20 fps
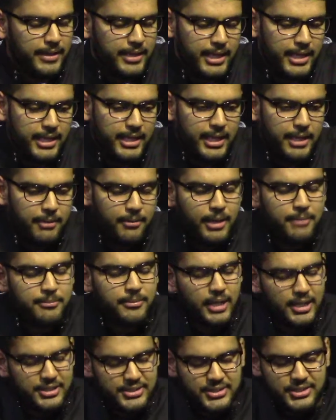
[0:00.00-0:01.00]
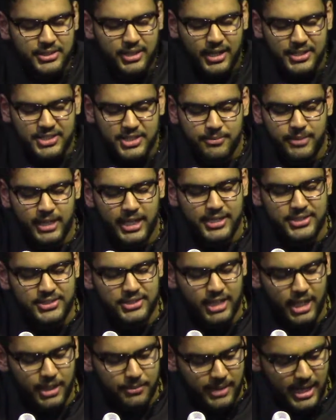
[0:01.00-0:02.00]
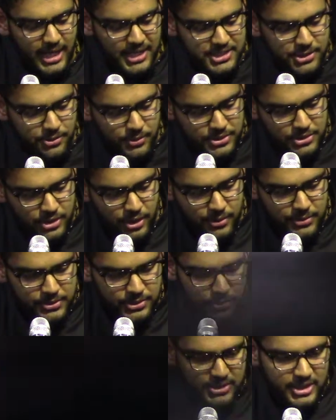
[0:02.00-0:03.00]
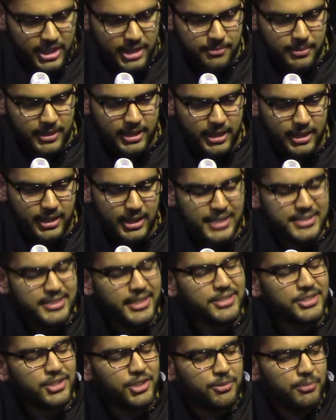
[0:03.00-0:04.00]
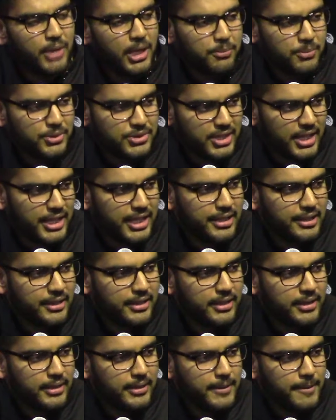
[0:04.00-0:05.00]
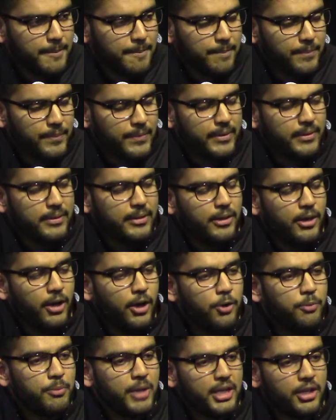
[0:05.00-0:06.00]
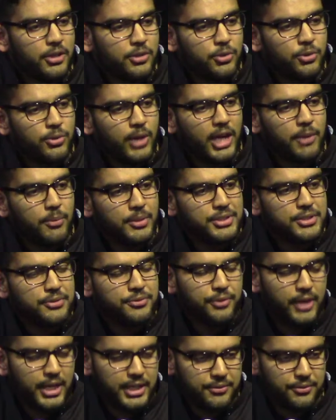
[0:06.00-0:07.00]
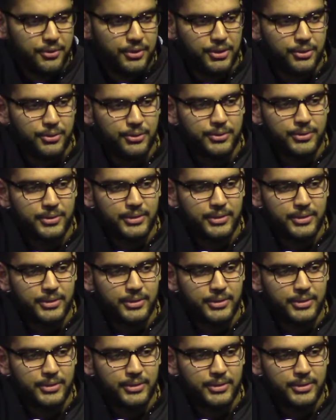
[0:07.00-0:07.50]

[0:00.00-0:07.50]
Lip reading: Imam Hazrat Qasim alayhi salam, as he was going towards Karbala, he said to Imam Hussein, Oh my uncle, I want to fight for you.